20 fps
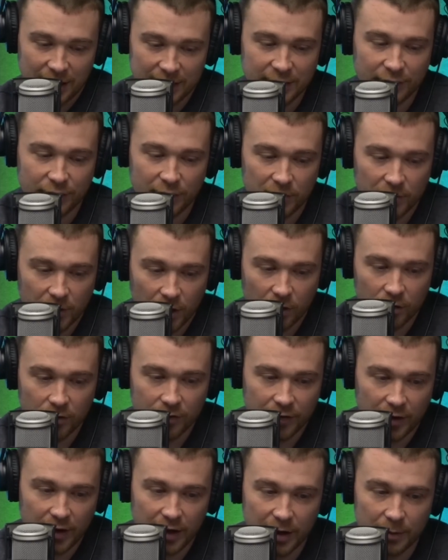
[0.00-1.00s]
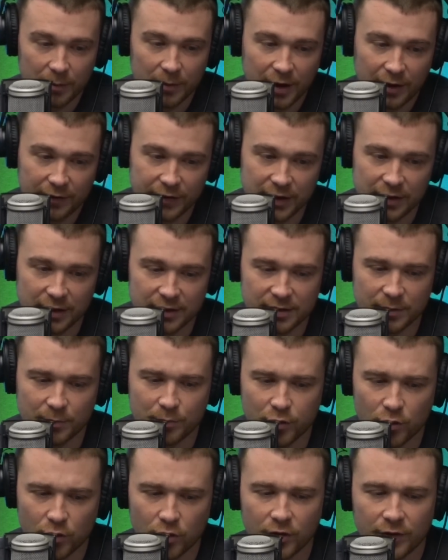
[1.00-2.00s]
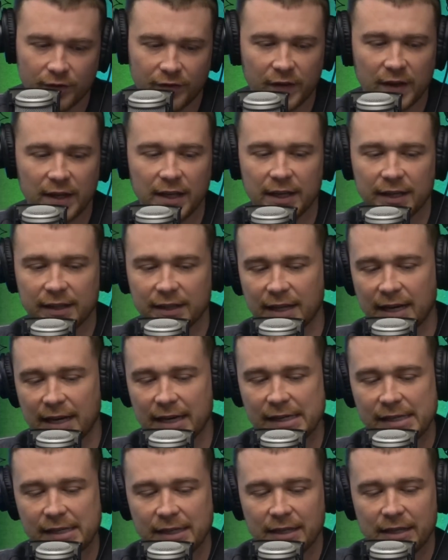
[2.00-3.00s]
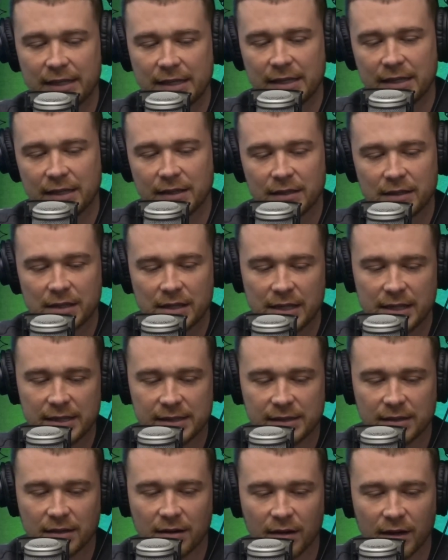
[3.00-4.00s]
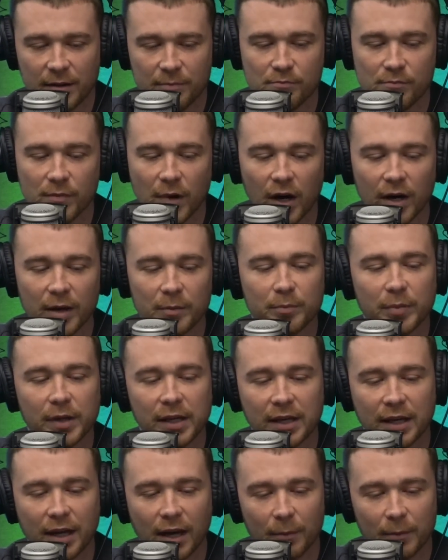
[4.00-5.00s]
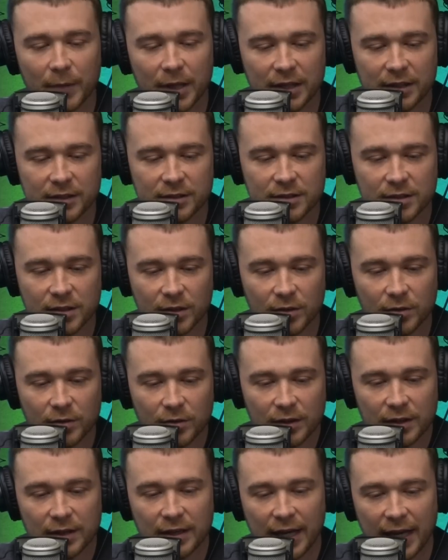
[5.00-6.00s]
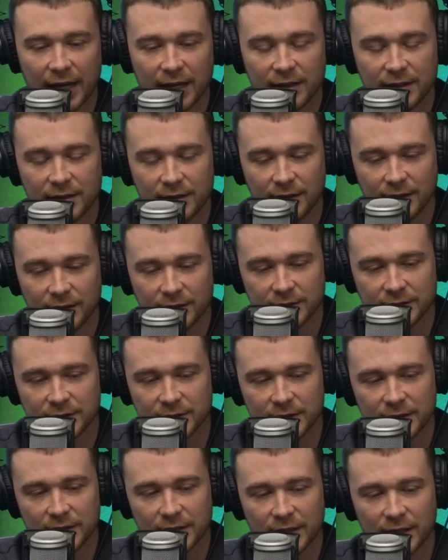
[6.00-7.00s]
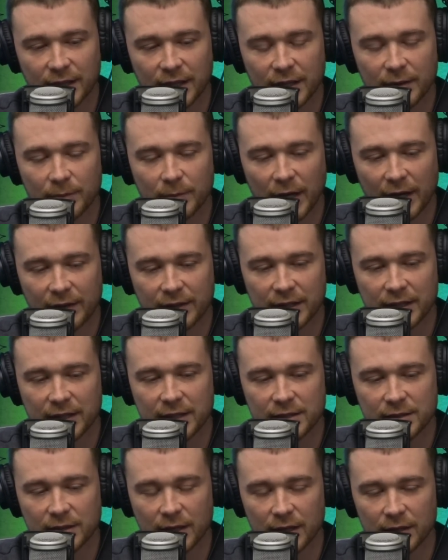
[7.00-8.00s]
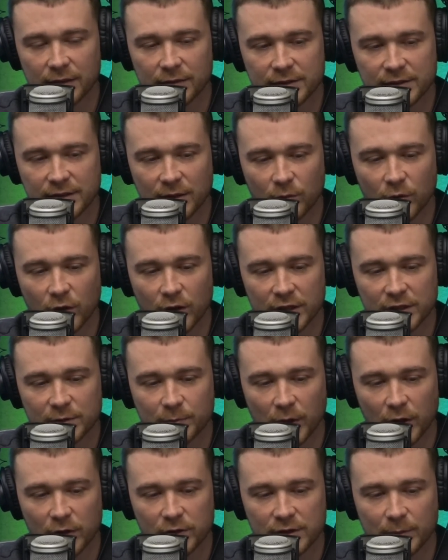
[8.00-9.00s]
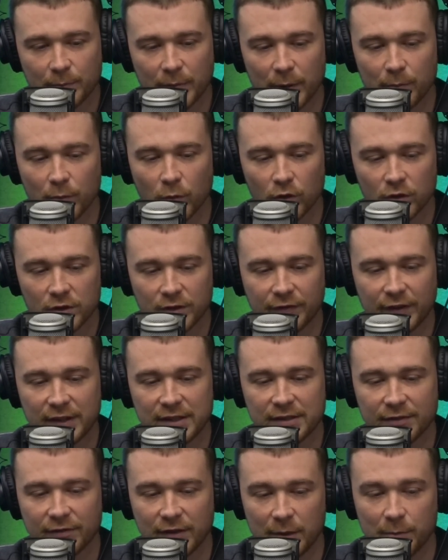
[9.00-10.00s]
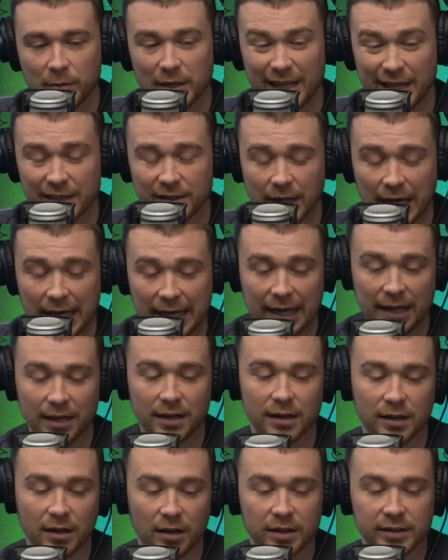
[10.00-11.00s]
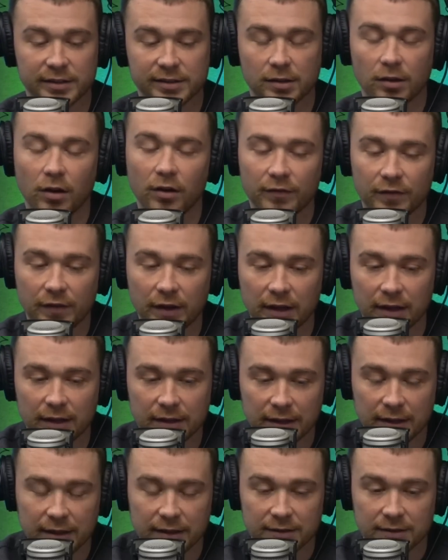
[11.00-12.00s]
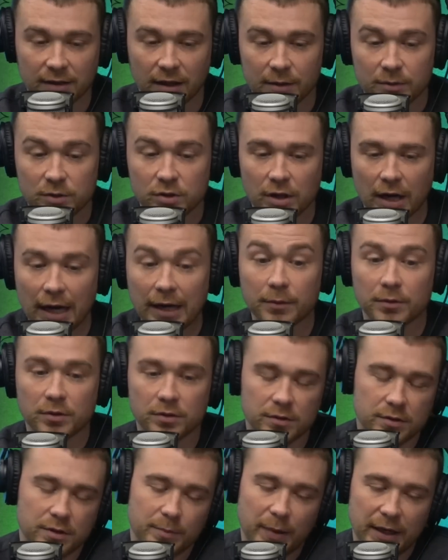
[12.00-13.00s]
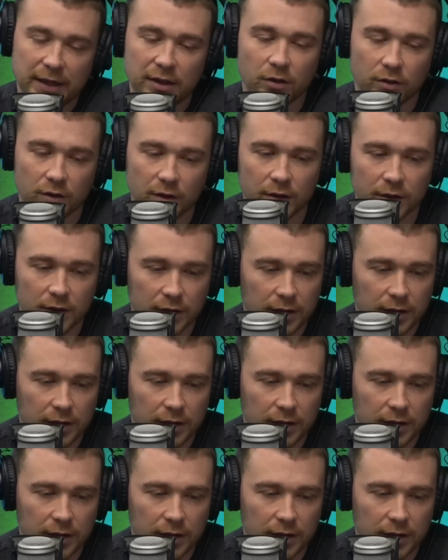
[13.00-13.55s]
A different role for him. I think there's a broad feeling that his time might be coming to an end. I think he's somewhat exposed a bit more defensively, but that's, again, an Arne Slot thing, I think, at times, depending on